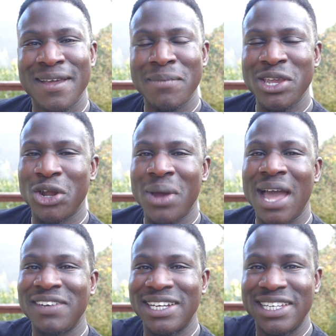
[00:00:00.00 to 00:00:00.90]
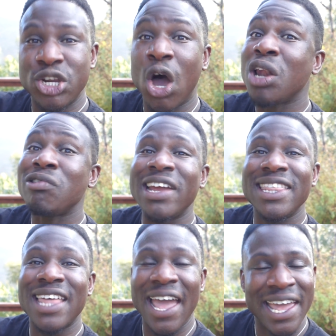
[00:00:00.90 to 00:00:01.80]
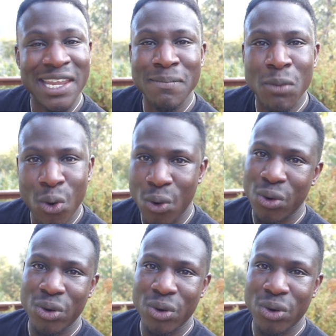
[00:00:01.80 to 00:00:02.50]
But you don't have to tolerate that anymore.